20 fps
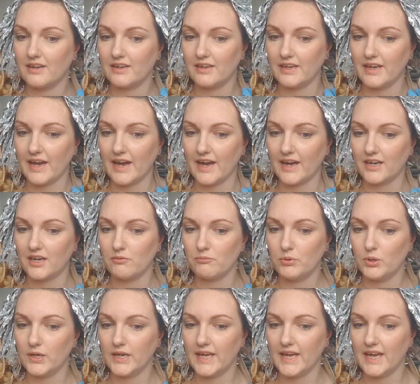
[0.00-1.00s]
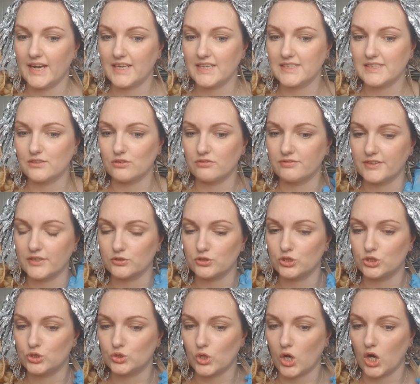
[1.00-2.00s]
Yeah, I can pull it and it still feels
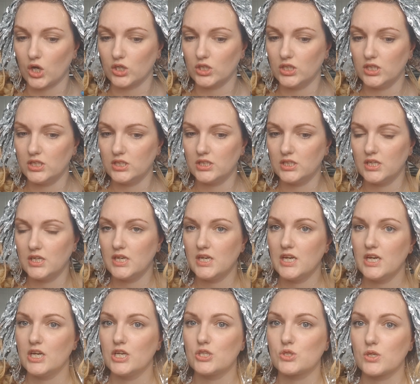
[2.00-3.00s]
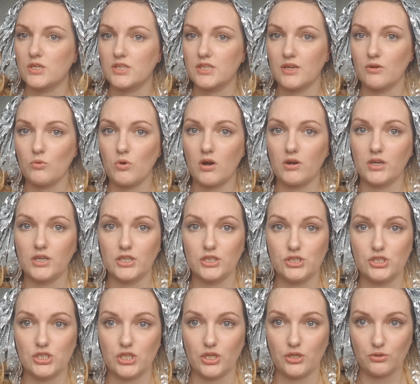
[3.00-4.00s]
strong. So I think what I'm going
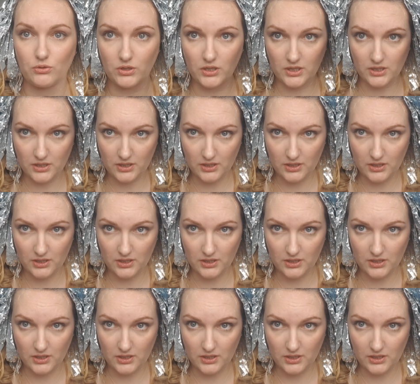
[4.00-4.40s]
to do